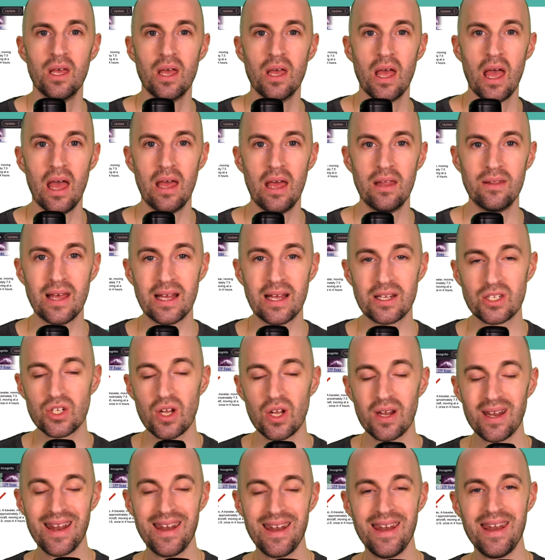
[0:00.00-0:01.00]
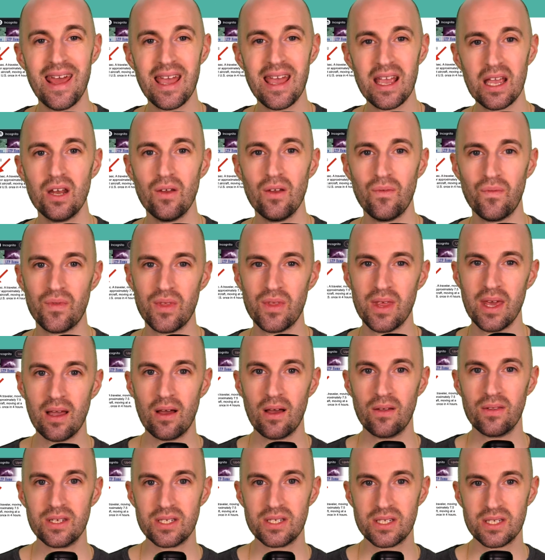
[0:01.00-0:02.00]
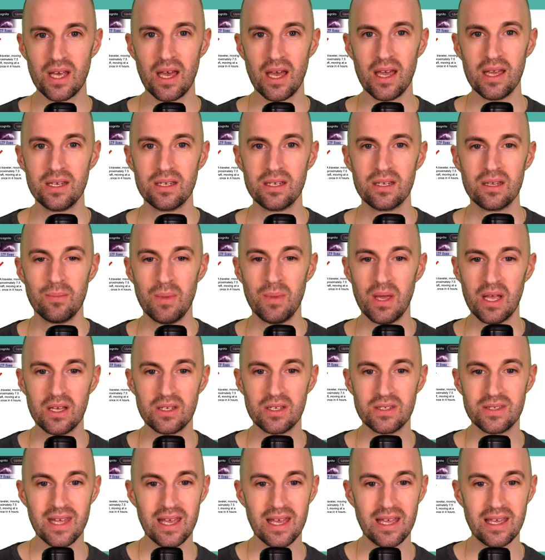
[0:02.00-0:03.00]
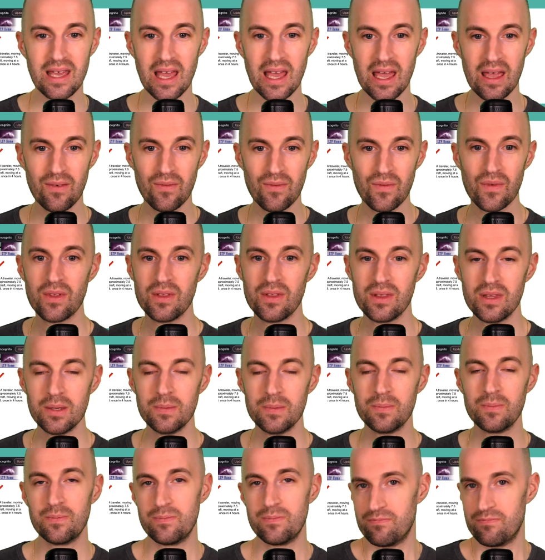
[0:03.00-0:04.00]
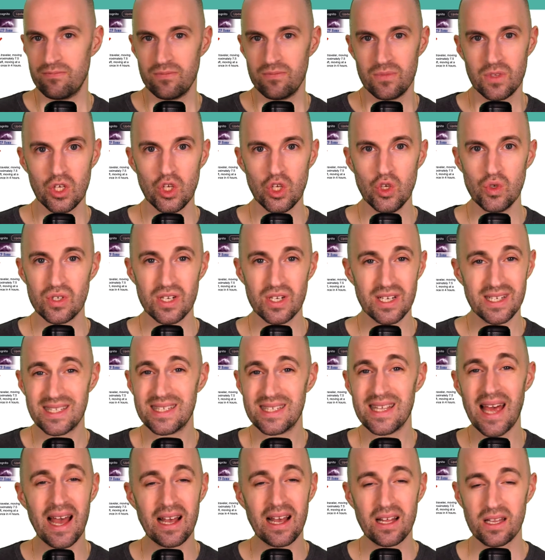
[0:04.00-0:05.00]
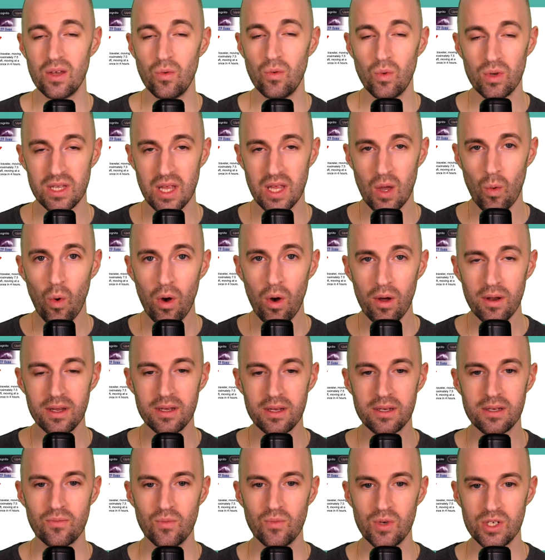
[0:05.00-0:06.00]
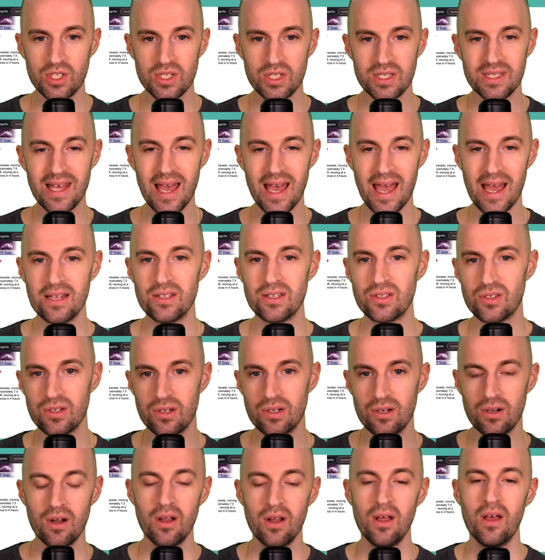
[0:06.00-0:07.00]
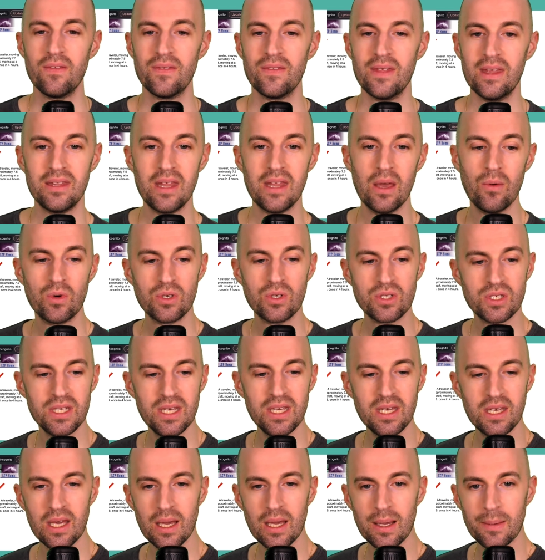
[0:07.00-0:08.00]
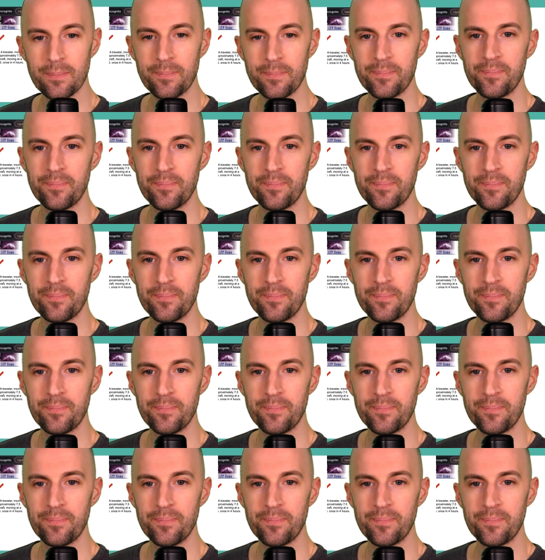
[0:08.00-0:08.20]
And that's not a negative thing on the site because they gave the user exactly what they wanted, which is the answer that they were seeking.